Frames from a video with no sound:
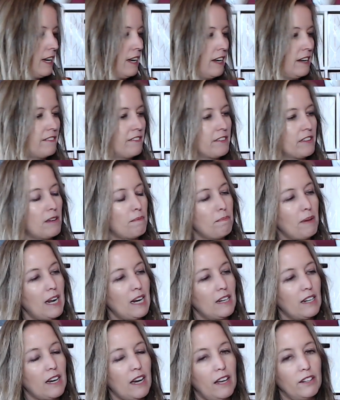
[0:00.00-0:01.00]
for the main
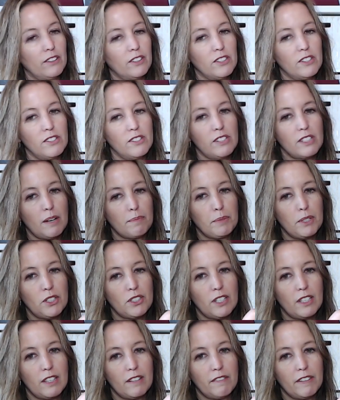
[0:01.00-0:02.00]
colors, I'm
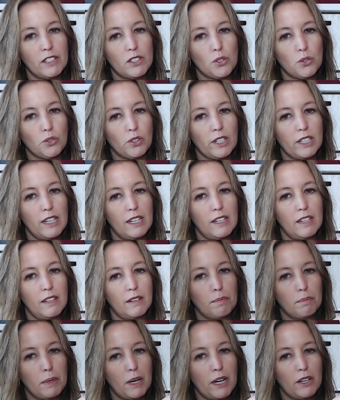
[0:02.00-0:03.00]
using the Victorian
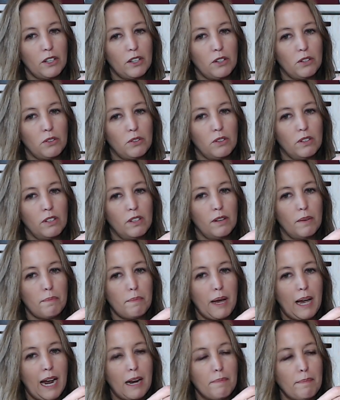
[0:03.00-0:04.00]
Motto
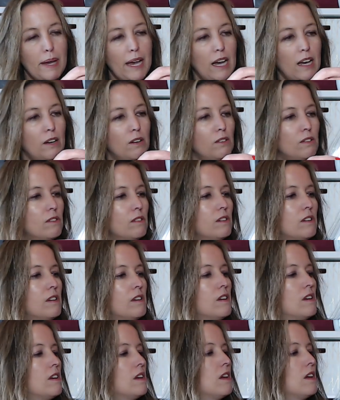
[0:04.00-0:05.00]
Pine Bough,
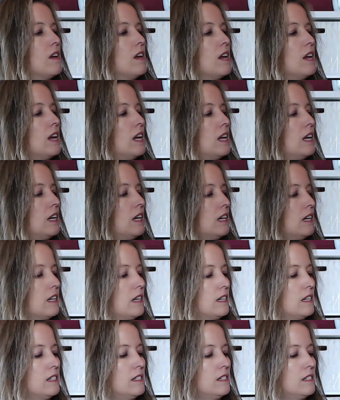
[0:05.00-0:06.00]

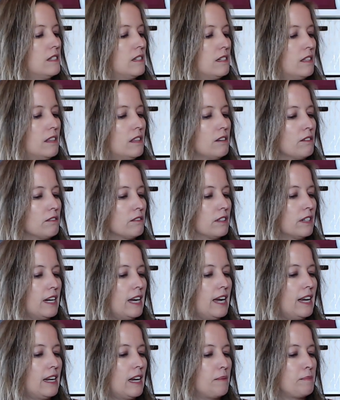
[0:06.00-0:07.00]
and the
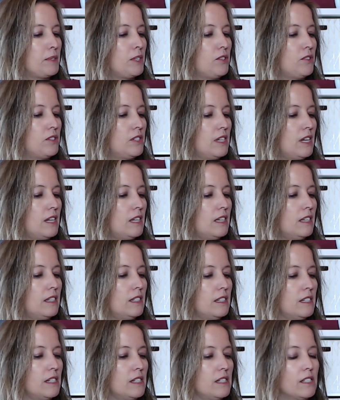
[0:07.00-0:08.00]
red I'm using
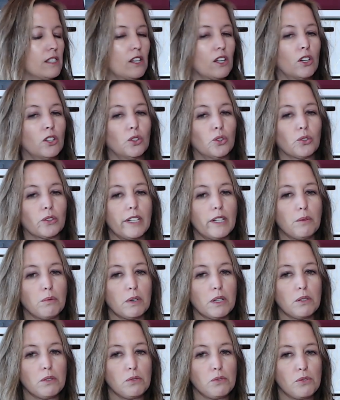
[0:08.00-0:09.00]
is Glory
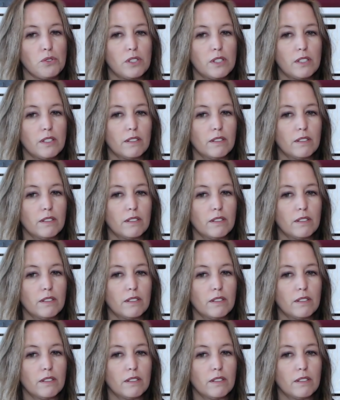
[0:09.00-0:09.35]
Rose.